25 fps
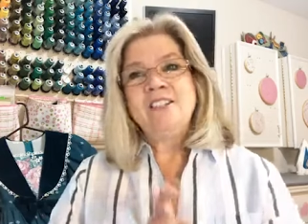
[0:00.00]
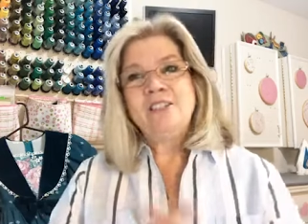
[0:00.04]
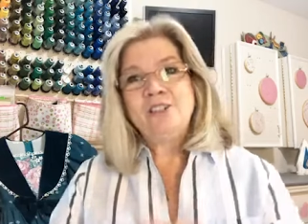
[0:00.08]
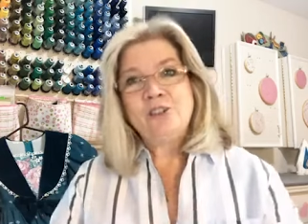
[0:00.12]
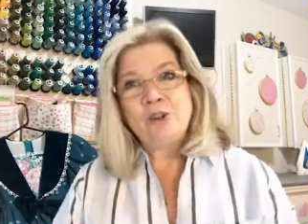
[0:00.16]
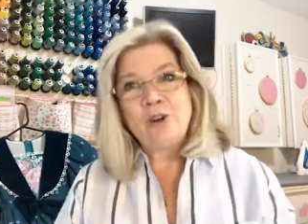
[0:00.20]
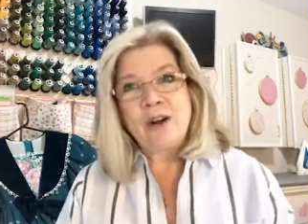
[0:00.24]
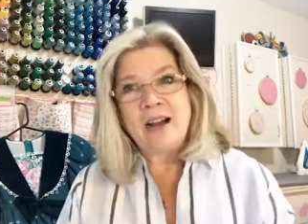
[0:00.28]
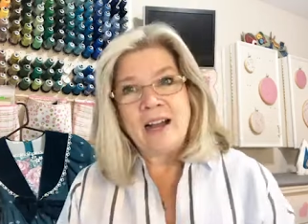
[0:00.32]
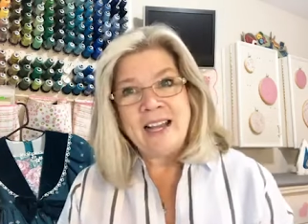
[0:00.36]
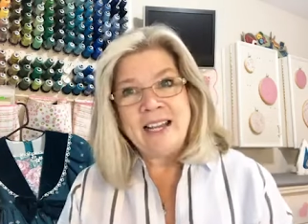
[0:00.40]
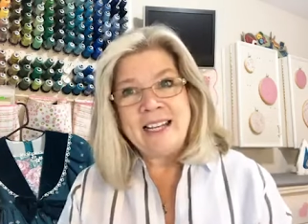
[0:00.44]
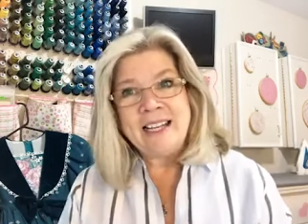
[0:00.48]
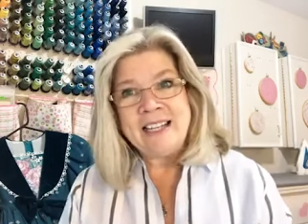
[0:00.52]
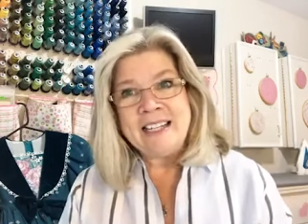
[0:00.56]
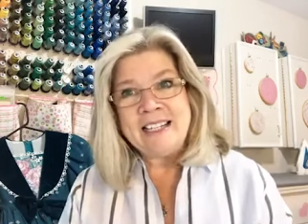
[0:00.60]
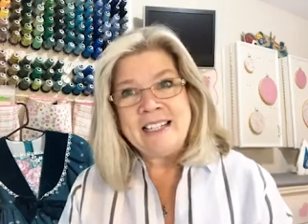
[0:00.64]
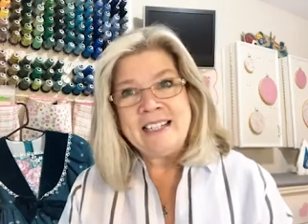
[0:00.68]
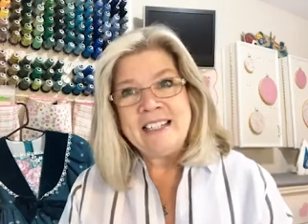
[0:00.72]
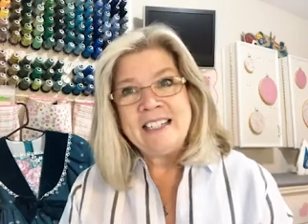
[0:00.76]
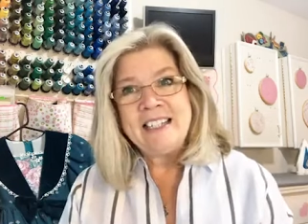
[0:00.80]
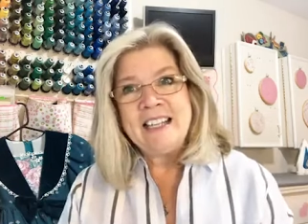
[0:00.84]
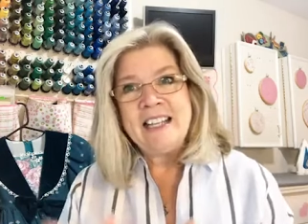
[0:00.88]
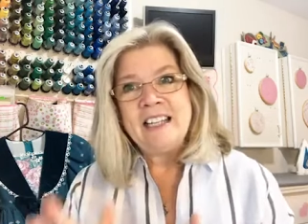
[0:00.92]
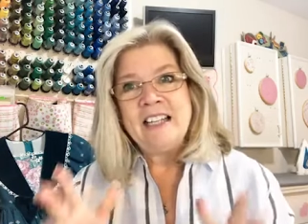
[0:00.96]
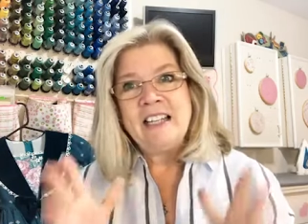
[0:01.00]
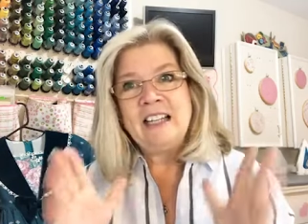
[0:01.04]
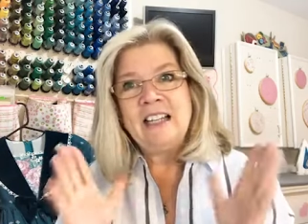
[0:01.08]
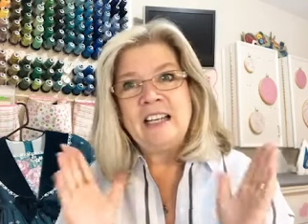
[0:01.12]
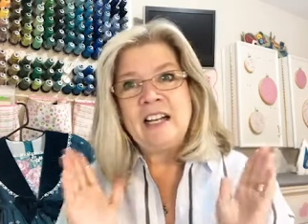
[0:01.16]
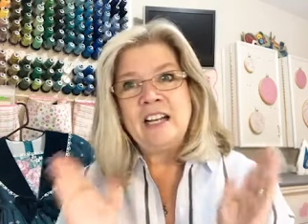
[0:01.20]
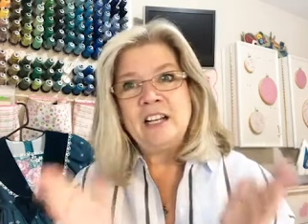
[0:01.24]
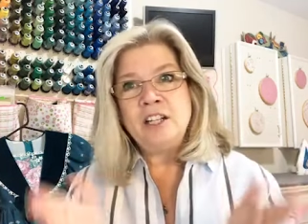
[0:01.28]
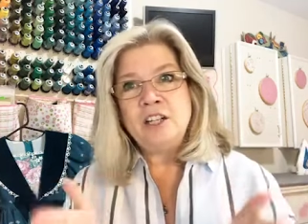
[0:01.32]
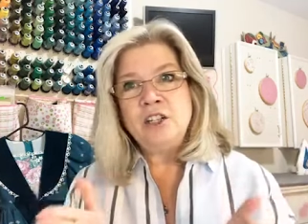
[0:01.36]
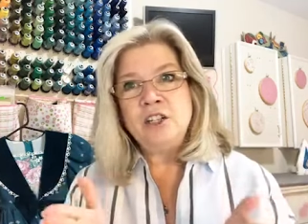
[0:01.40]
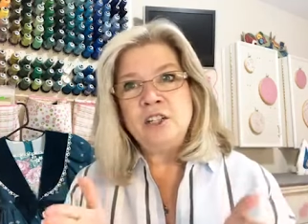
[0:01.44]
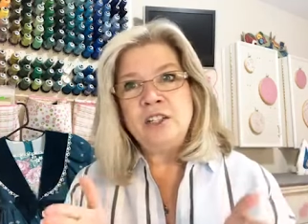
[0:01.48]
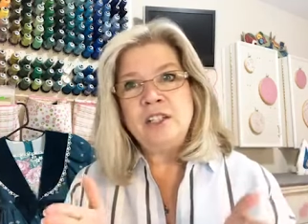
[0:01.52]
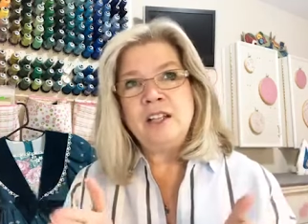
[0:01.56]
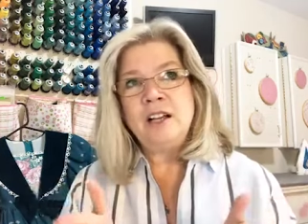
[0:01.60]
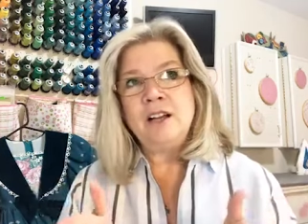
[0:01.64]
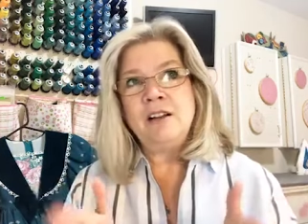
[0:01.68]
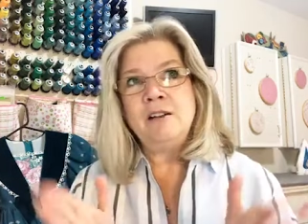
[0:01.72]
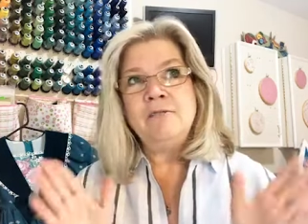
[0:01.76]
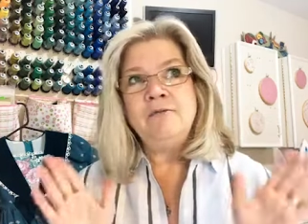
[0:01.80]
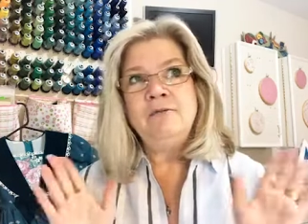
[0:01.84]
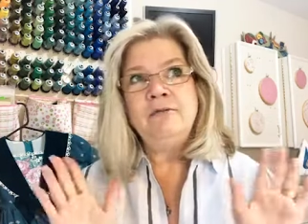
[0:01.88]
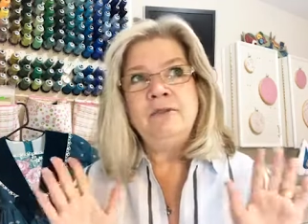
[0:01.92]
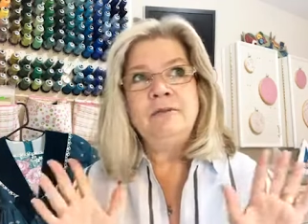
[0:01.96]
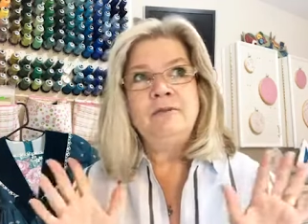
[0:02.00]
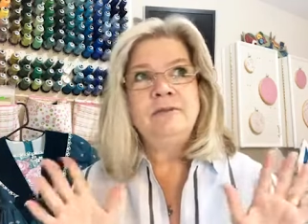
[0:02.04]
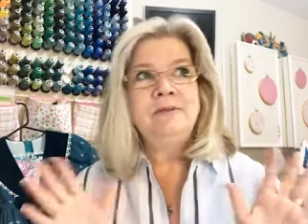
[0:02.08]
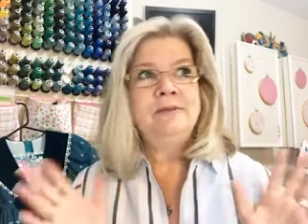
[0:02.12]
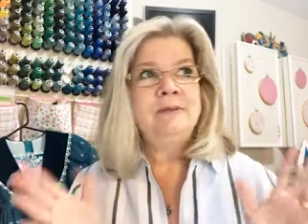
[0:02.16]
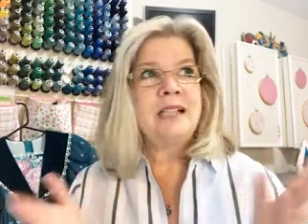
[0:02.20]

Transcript: Try it, cut yourself.